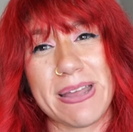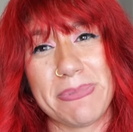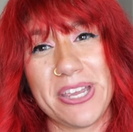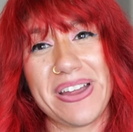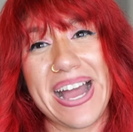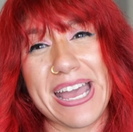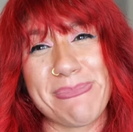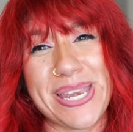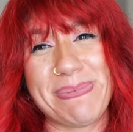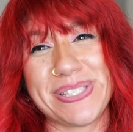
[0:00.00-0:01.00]
time here. Hi,
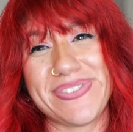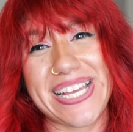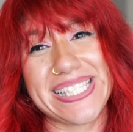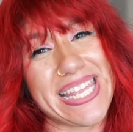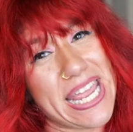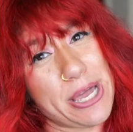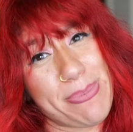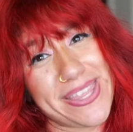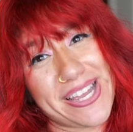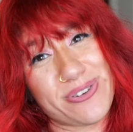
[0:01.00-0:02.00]
my name is Vanessa and I go
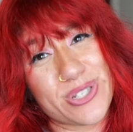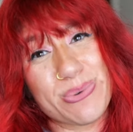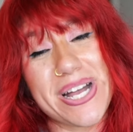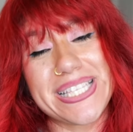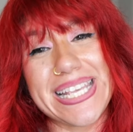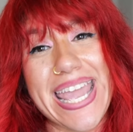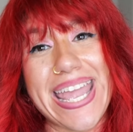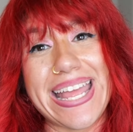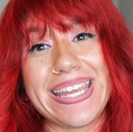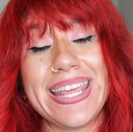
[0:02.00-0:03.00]
by That Girl Squats,
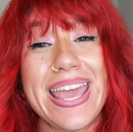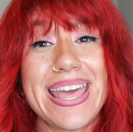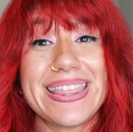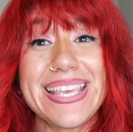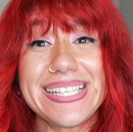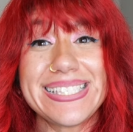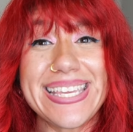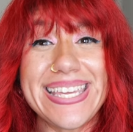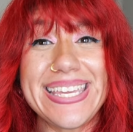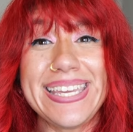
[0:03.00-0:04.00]
and this
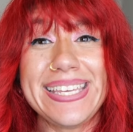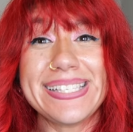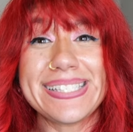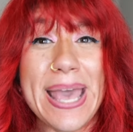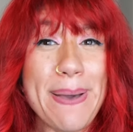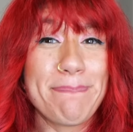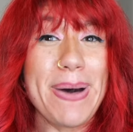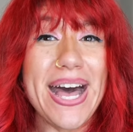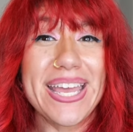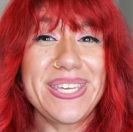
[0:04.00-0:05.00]
is
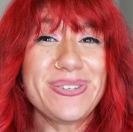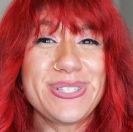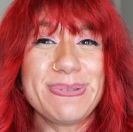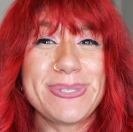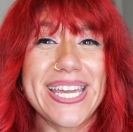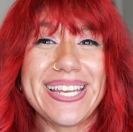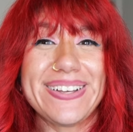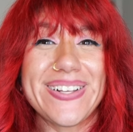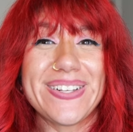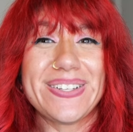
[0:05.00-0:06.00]
my YouTube
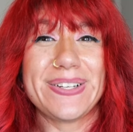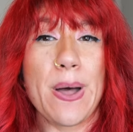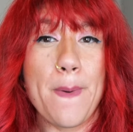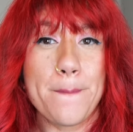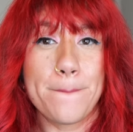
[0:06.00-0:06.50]
channel.